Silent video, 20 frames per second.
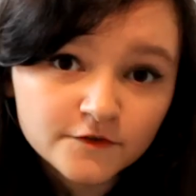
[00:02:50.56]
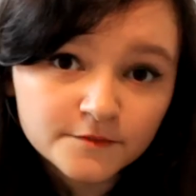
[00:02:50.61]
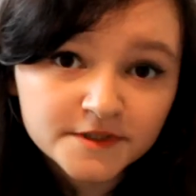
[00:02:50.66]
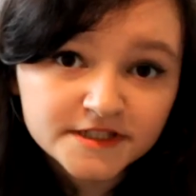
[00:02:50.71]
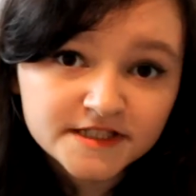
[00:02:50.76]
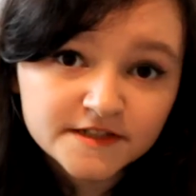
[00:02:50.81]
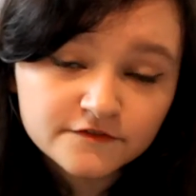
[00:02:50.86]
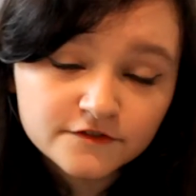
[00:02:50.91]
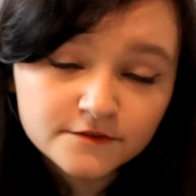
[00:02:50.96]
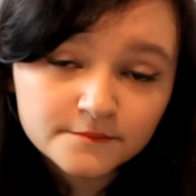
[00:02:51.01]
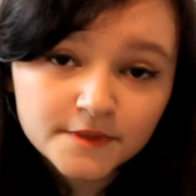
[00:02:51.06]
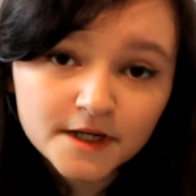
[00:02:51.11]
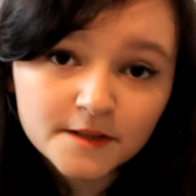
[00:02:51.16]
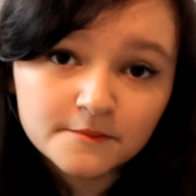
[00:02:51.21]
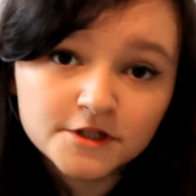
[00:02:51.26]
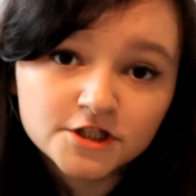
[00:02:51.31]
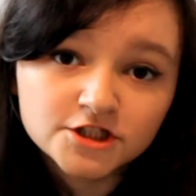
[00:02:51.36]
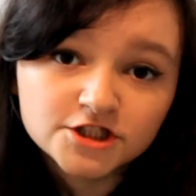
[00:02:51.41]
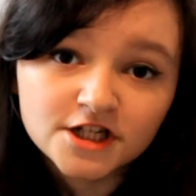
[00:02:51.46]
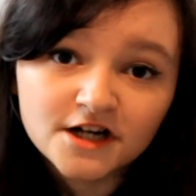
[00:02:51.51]
From a different
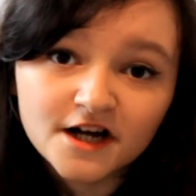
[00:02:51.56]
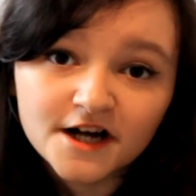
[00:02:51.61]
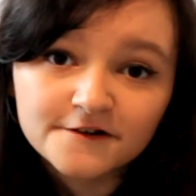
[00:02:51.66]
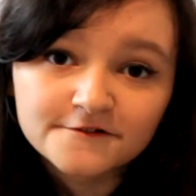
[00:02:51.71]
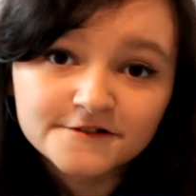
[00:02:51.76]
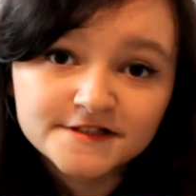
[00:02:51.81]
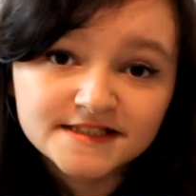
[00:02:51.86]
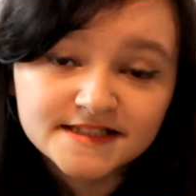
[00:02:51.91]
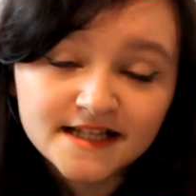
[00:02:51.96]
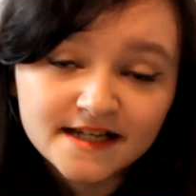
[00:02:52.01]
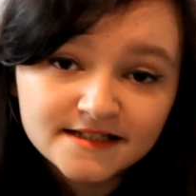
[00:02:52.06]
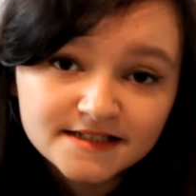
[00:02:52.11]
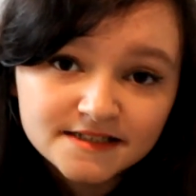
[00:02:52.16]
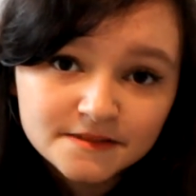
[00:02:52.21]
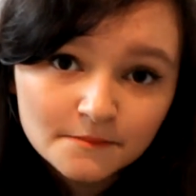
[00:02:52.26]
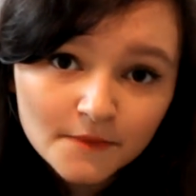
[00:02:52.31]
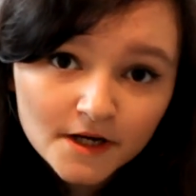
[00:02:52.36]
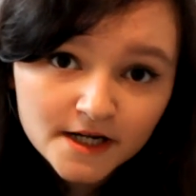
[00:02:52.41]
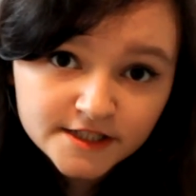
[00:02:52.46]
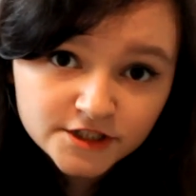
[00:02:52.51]
publisher I was
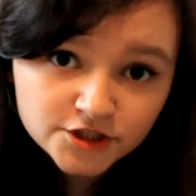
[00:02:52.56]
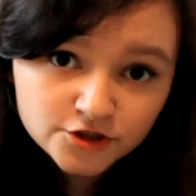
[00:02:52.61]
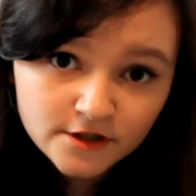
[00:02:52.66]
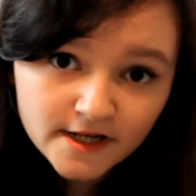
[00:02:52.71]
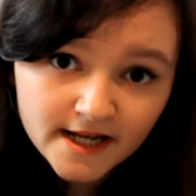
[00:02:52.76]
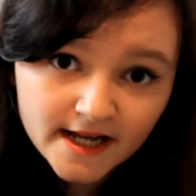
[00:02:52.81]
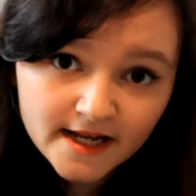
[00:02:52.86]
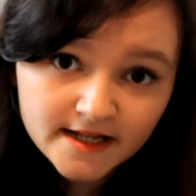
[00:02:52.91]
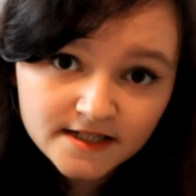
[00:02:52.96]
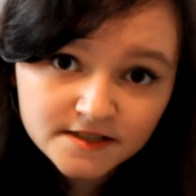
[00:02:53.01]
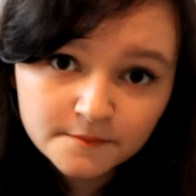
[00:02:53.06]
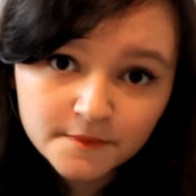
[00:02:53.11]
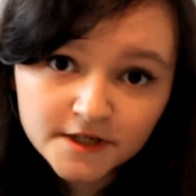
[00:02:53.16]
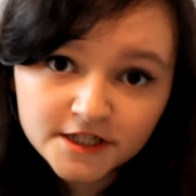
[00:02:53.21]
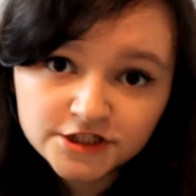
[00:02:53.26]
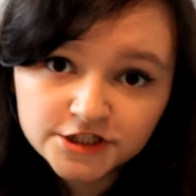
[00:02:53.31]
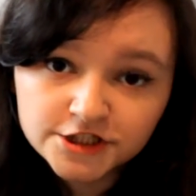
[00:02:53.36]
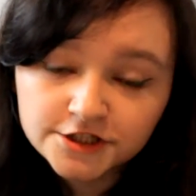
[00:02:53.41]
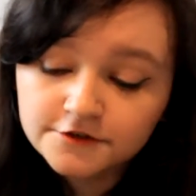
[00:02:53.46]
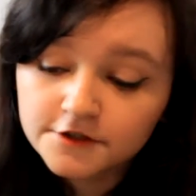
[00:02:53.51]
sent Mind Your Head
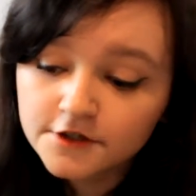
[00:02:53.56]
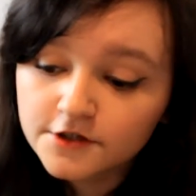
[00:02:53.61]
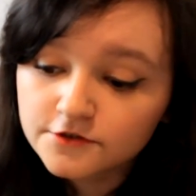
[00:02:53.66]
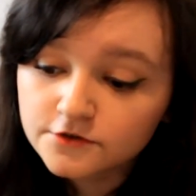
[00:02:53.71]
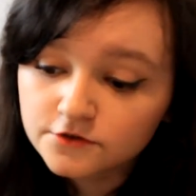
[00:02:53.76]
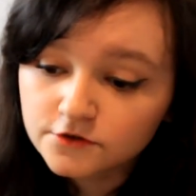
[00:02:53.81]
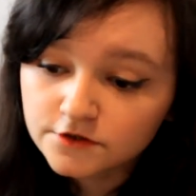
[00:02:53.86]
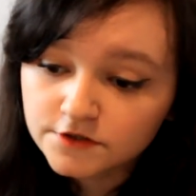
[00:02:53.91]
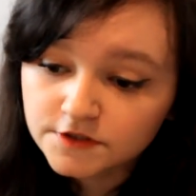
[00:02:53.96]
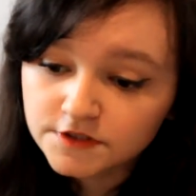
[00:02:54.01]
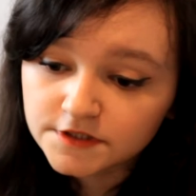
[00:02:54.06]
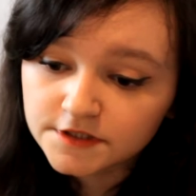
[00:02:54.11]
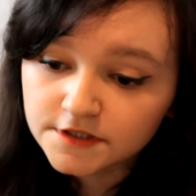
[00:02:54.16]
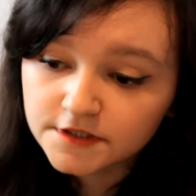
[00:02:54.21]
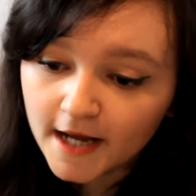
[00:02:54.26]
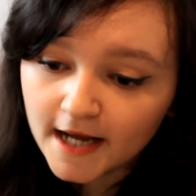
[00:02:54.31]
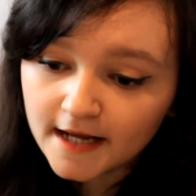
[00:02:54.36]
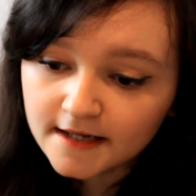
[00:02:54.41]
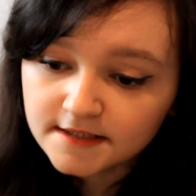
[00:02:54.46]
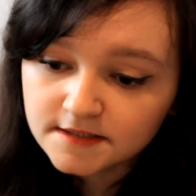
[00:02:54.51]
by Juno
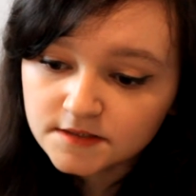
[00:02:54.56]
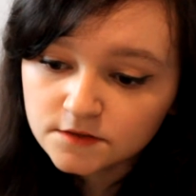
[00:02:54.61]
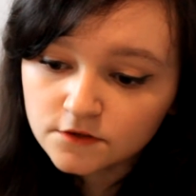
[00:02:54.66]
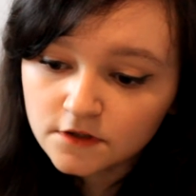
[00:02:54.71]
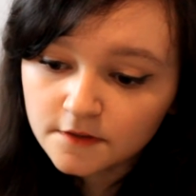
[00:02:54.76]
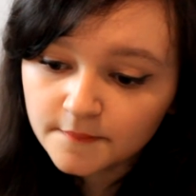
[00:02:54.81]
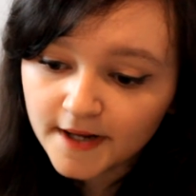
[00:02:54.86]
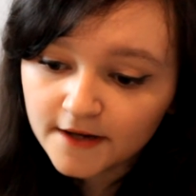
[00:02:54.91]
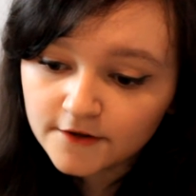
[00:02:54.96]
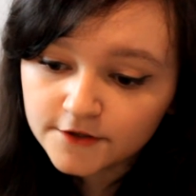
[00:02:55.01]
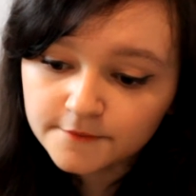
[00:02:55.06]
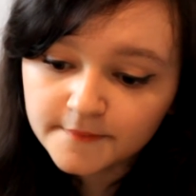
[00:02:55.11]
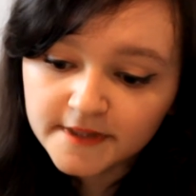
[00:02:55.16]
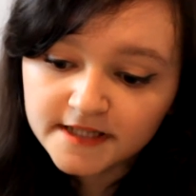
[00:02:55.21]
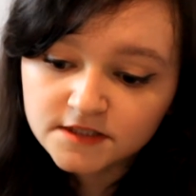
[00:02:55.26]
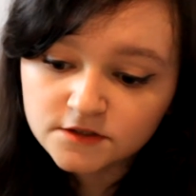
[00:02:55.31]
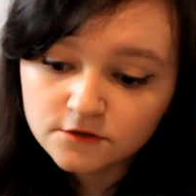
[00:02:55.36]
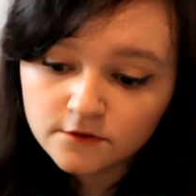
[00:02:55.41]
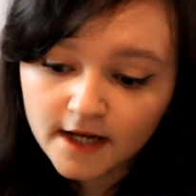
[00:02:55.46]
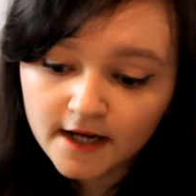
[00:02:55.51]
Dawson. And it's all about your
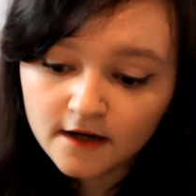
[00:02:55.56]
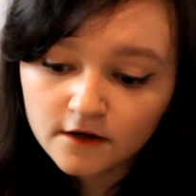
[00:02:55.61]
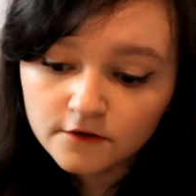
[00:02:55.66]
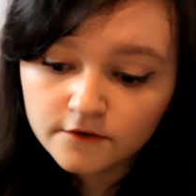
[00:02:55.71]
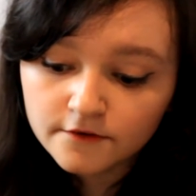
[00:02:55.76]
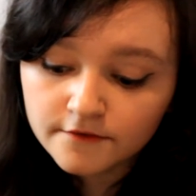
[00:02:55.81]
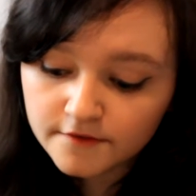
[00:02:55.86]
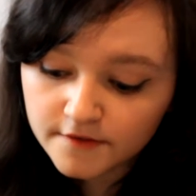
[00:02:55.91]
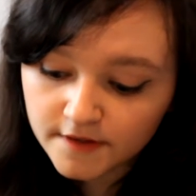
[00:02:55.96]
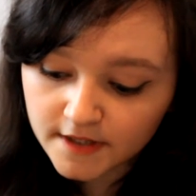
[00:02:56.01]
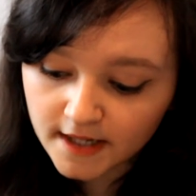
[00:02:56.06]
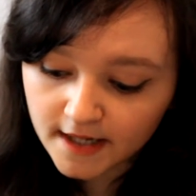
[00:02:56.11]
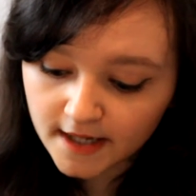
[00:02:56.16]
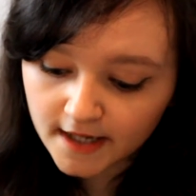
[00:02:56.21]
mental health.